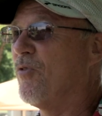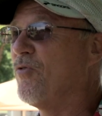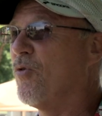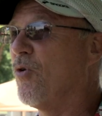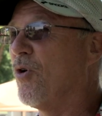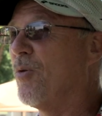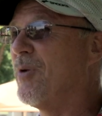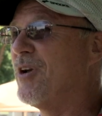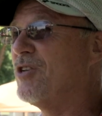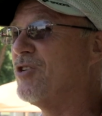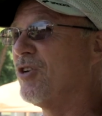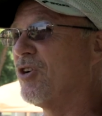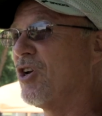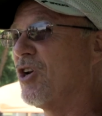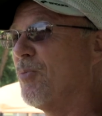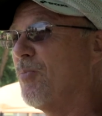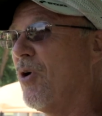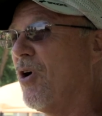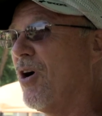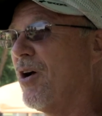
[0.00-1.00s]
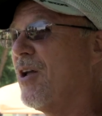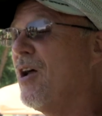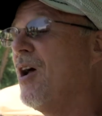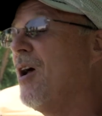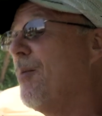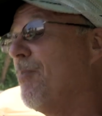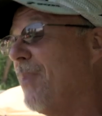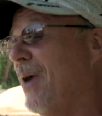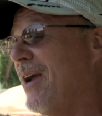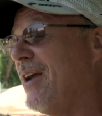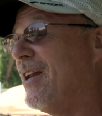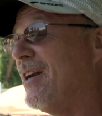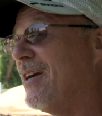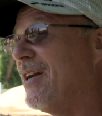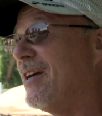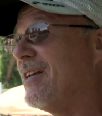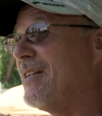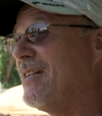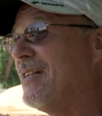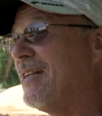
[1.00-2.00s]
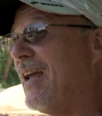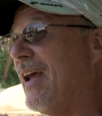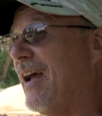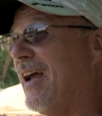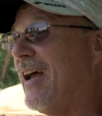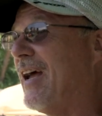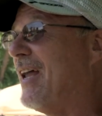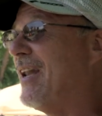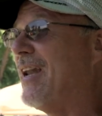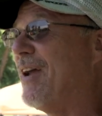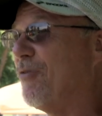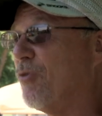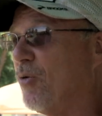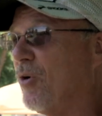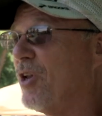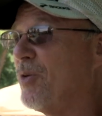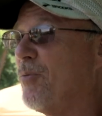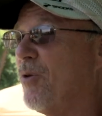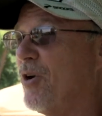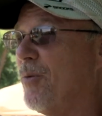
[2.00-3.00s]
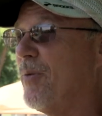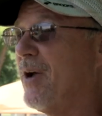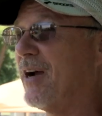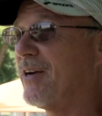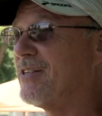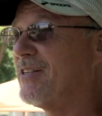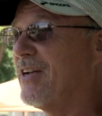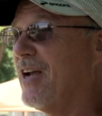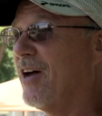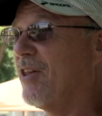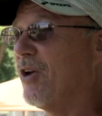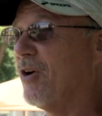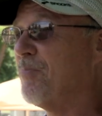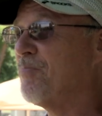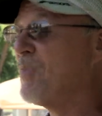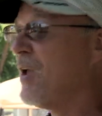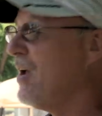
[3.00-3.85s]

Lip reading: before me took it apart, painted it, and never really put it back together.